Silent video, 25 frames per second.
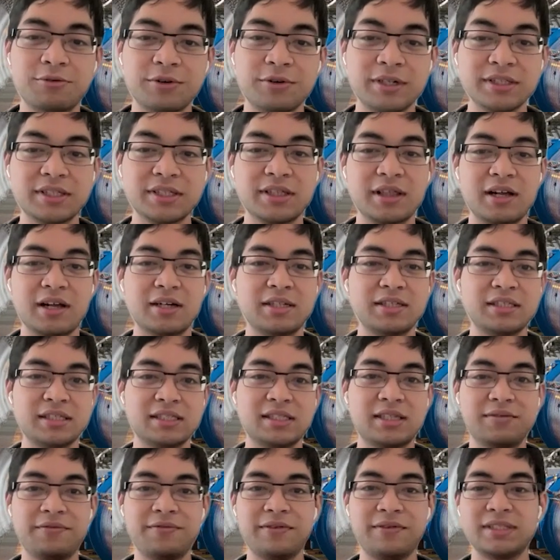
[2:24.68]
the world's
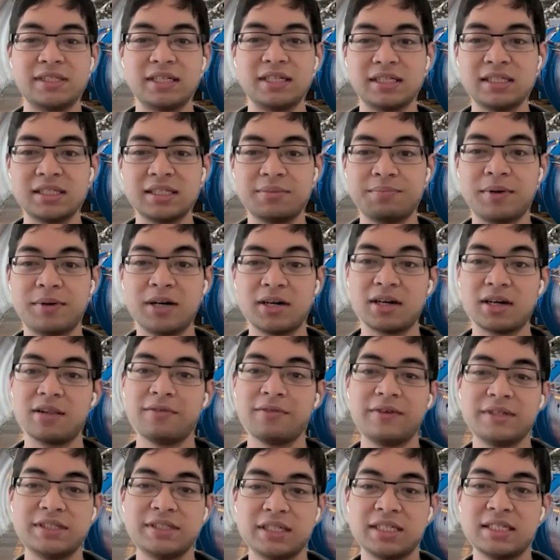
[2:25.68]
largest physics,
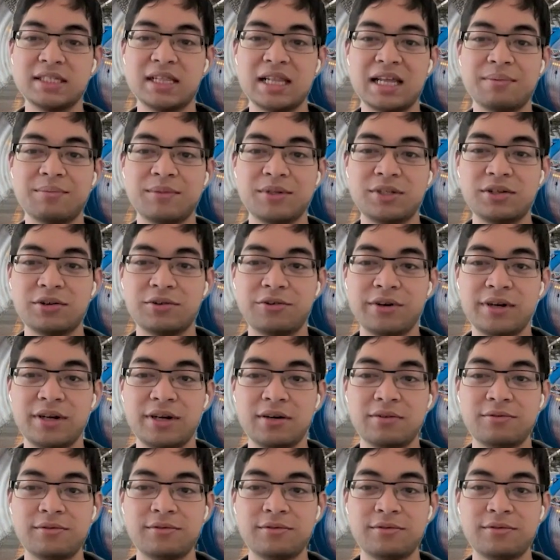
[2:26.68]
particle physics laboratory